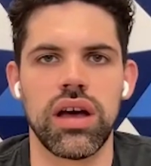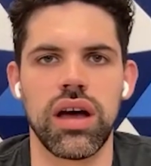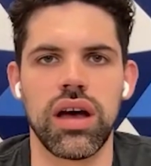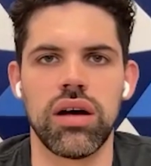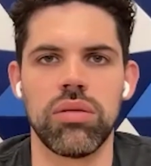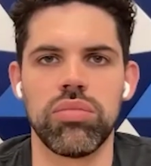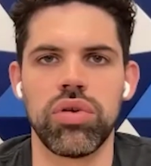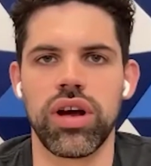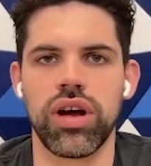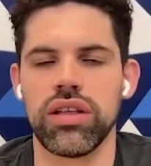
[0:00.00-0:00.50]

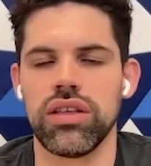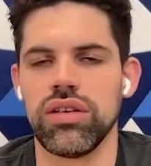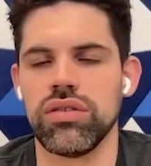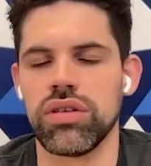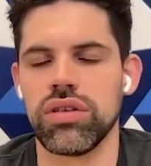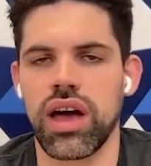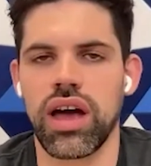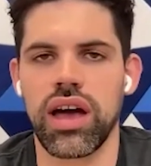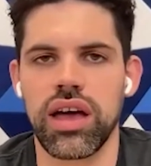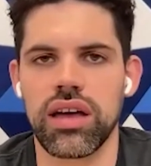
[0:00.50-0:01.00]
Brad, you and
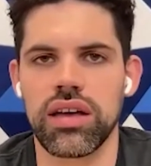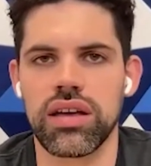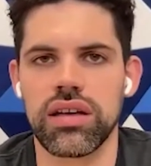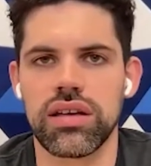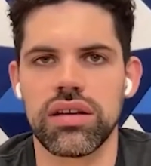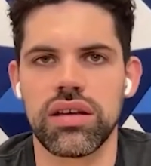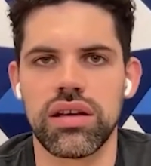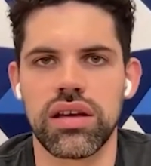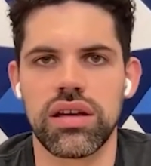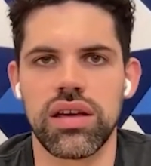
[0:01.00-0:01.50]
I
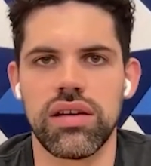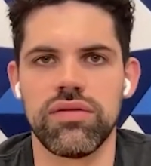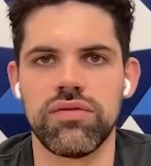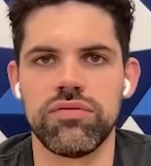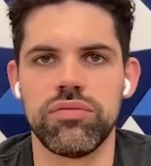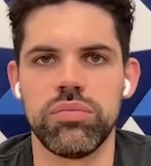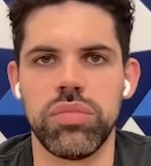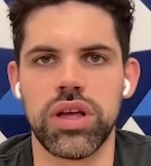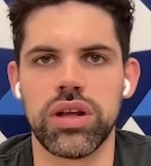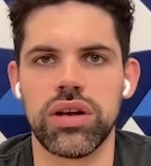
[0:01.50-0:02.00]
have
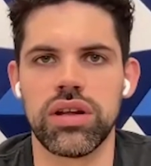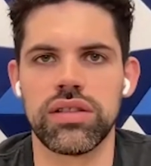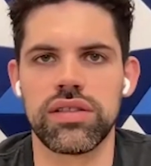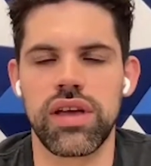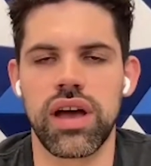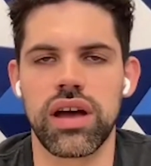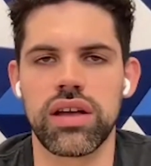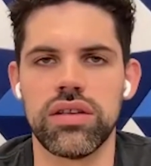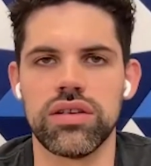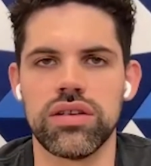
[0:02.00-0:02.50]
been
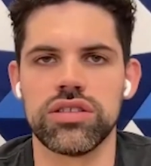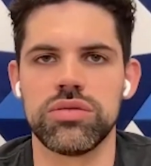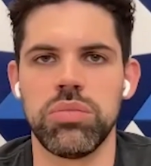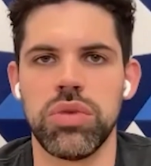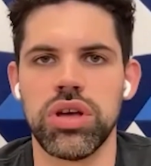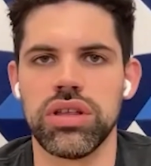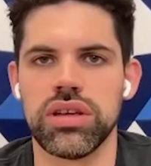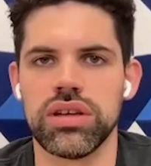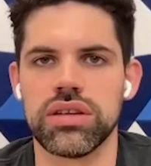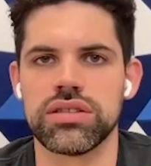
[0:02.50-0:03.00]
inside those
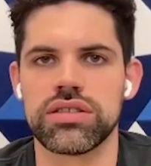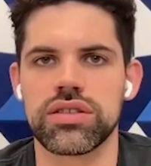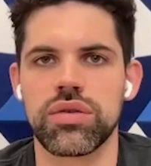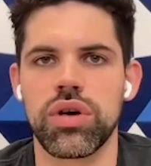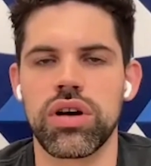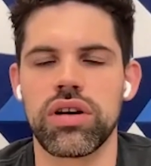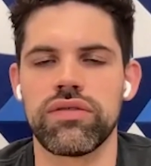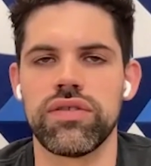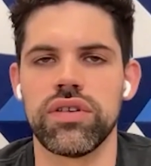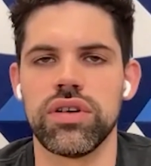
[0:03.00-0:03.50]
1,000,000
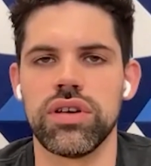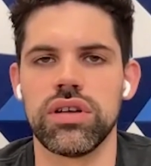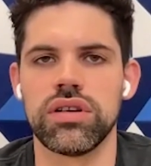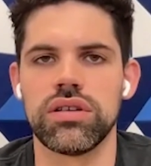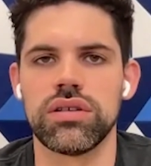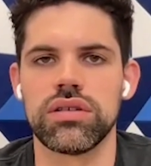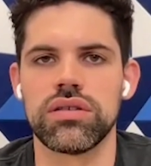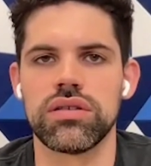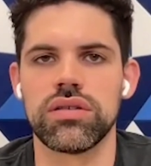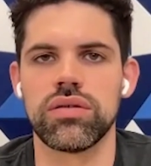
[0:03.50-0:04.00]
square foot
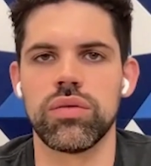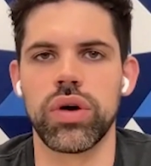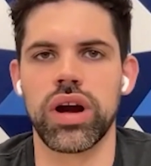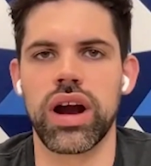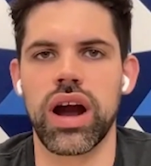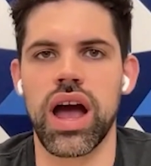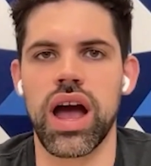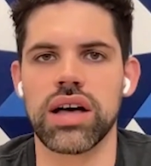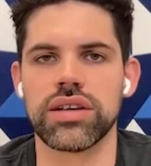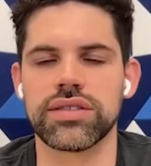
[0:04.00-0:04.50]

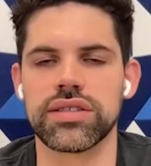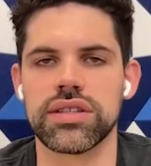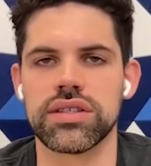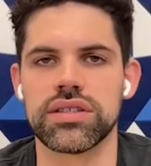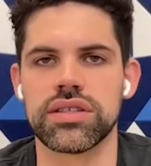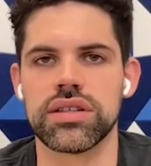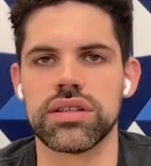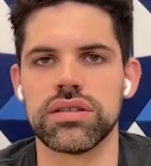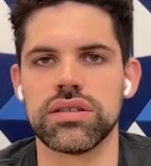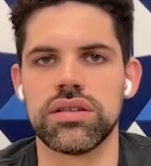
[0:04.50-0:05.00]
warehouses,
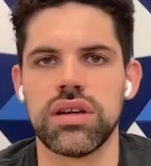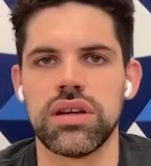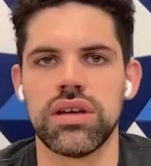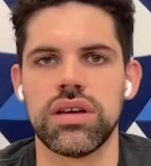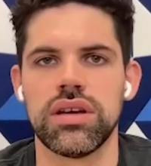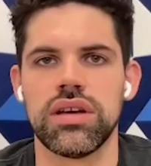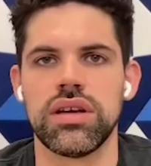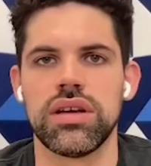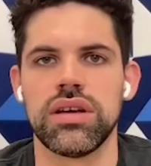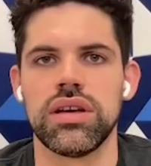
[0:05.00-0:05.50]
and
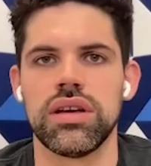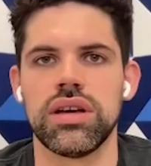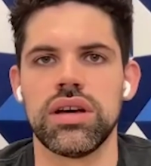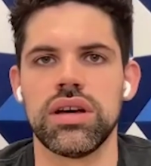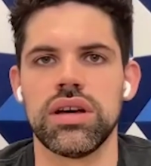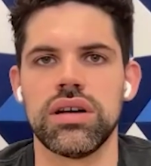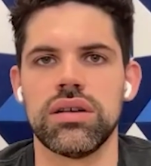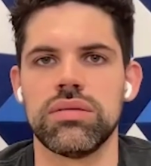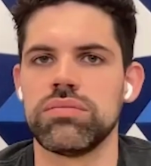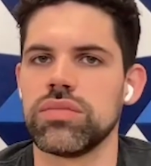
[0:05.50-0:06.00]

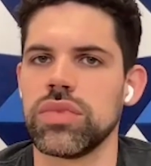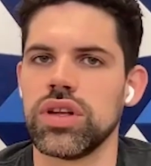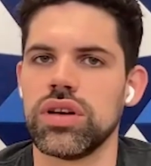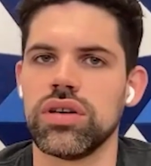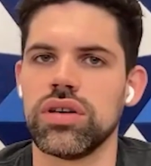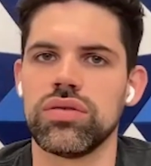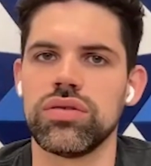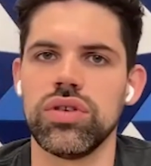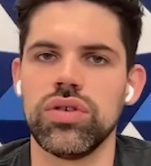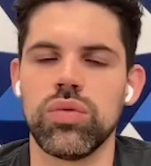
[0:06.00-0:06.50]

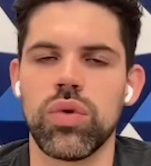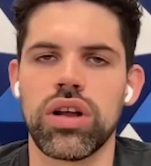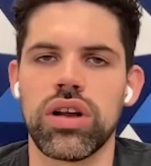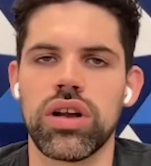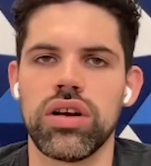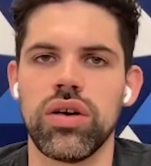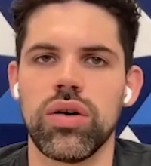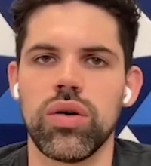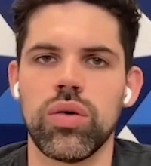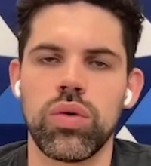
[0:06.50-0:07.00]
you want to
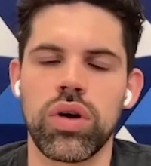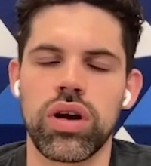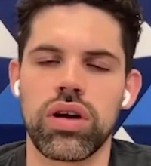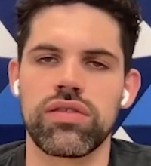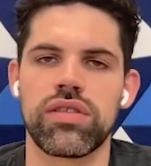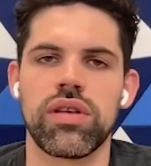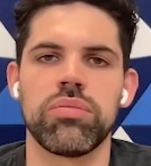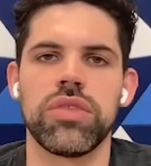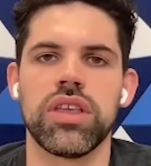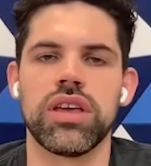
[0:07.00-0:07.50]
know where
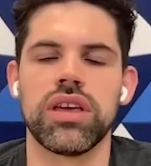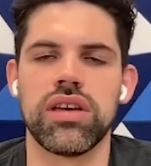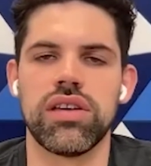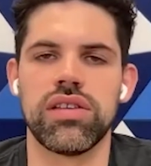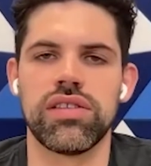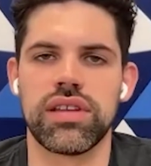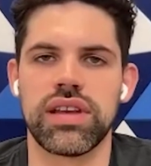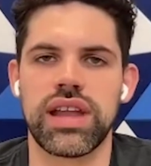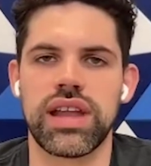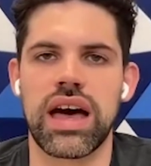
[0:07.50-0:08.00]
something is
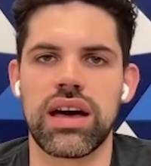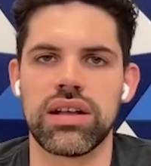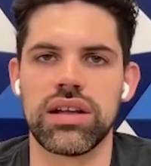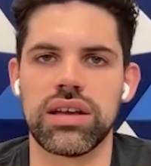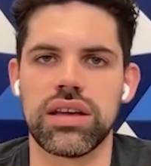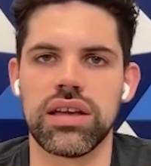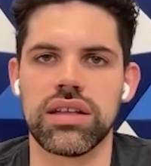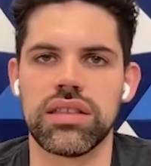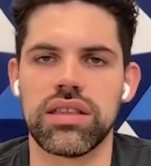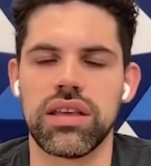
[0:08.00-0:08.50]
and how to
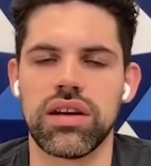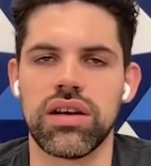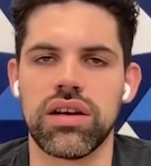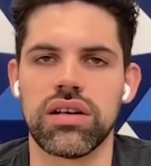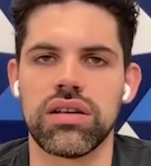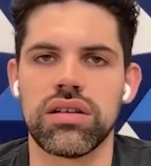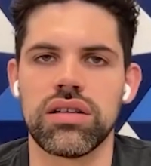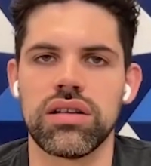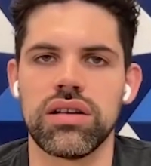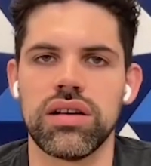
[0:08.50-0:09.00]
get
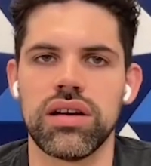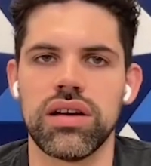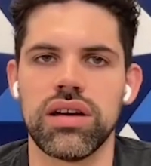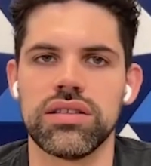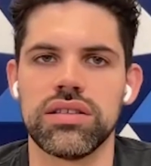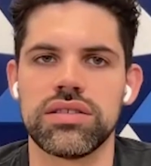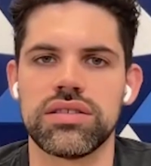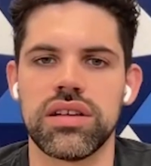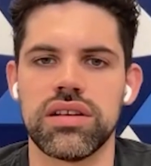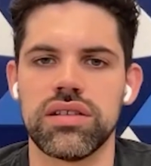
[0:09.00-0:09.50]
there
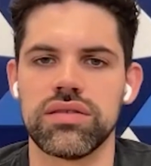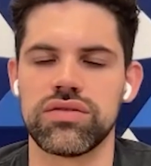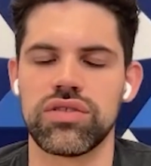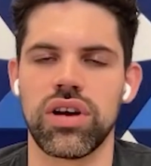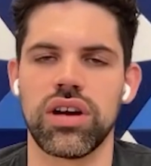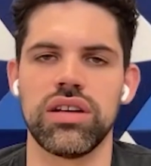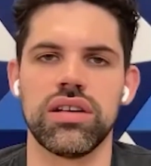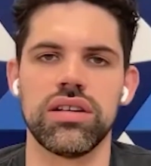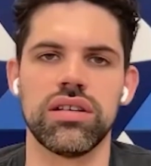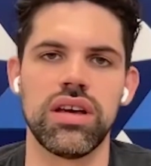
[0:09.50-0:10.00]
instead of
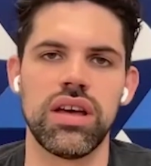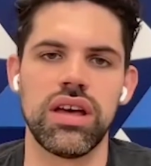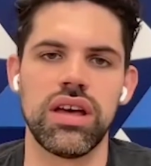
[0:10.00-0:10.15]
trying to